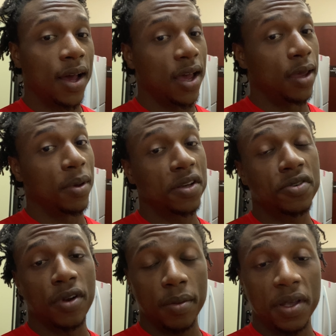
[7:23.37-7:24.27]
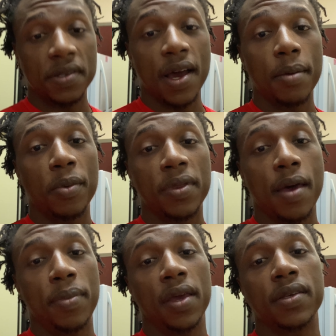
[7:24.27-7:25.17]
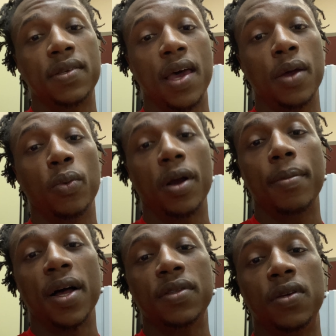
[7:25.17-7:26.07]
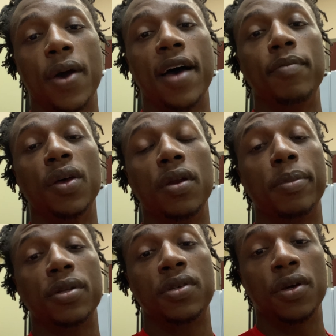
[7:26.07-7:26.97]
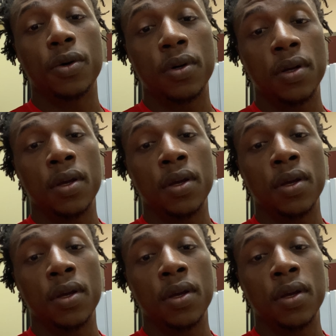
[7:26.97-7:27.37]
I am extremely tired. But with that being said, we're about to have meal number two,